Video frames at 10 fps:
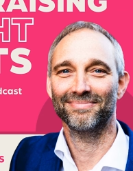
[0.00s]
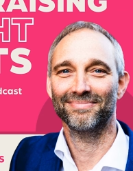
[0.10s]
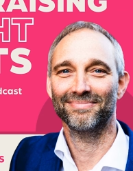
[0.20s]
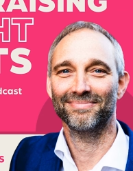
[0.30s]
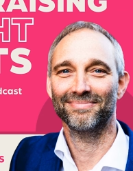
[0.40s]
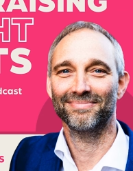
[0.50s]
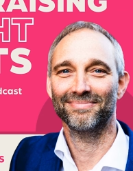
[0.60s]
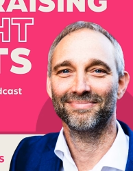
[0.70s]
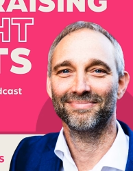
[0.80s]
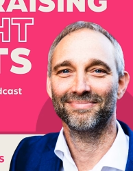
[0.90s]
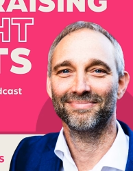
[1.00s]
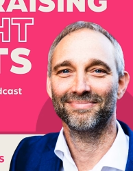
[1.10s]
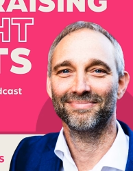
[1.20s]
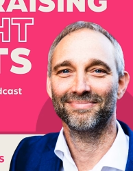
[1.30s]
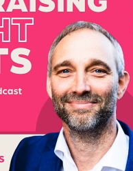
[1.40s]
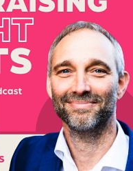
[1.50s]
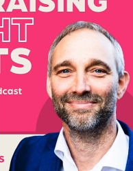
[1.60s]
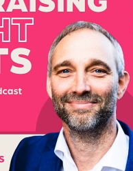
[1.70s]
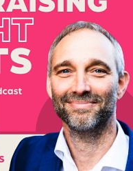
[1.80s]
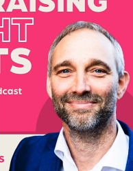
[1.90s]

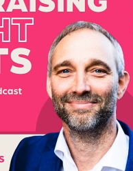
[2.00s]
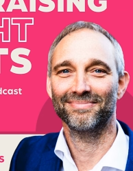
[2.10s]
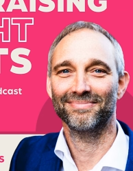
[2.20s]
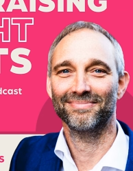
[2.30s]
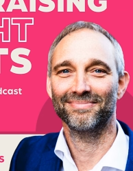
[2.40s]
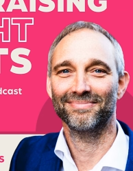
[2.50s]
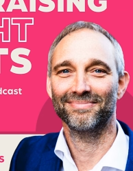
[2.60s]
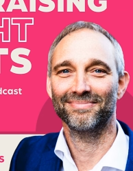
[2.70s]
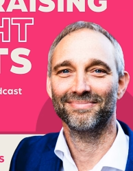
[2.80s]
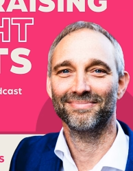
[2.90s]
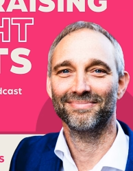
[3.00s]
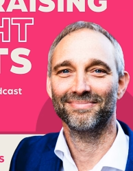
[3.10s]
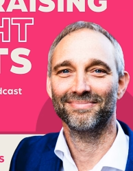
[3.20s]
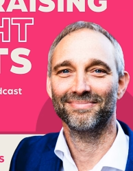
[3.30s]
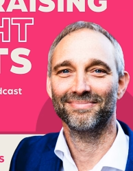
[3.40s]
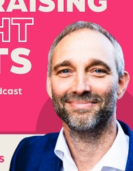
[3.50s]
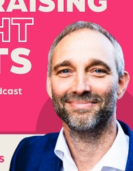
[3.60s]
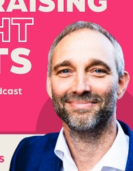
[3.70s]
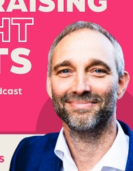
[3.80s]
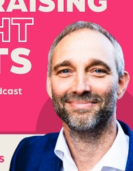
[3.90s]

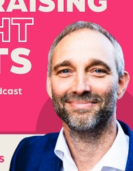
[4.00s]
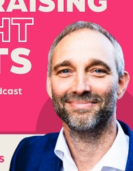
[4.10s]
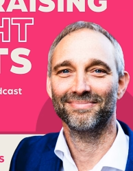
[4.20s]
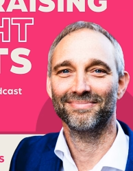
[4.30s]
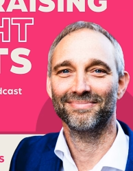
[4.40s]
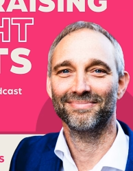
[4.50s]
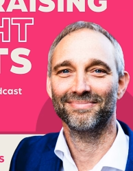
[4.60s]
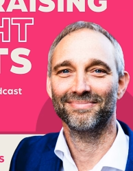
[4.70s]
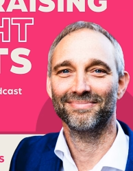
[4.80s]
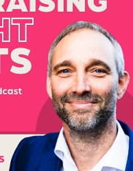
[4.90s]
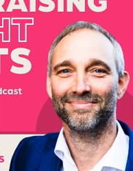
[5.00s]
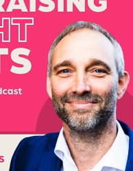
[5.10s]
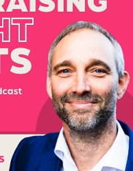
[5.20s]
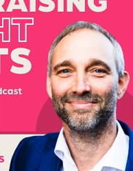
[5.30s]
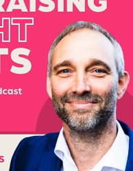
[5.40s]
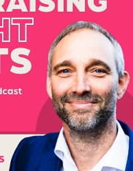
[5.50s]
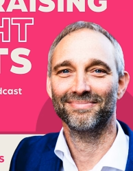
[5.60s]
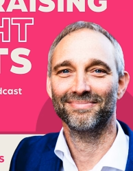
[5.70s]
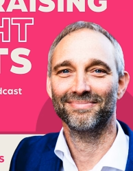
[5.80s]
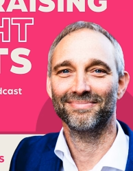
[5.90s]

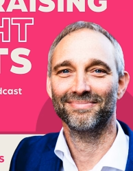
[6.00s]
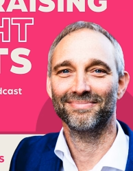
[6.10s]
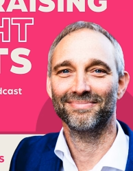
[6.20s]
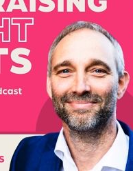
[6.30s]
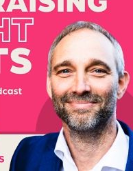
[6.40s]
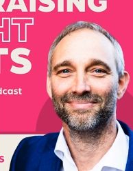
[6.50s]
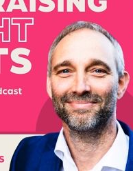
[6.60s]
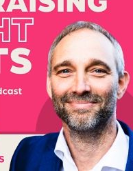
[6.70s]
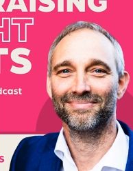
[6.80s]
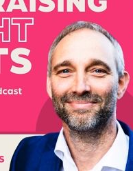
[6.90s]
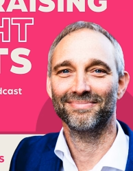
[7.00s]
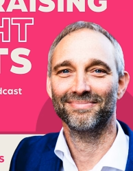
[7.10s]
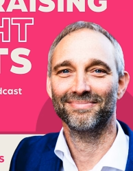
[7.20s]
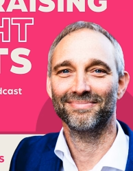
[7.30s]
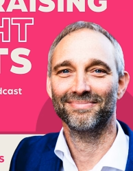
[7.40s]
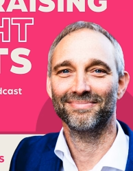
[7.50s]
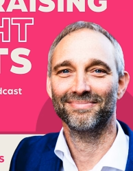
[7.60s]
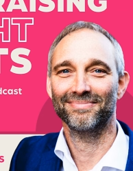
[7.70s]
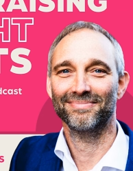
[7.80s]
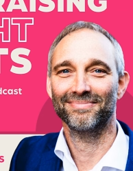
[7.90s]
The face doesn't move, so there is nothing to read.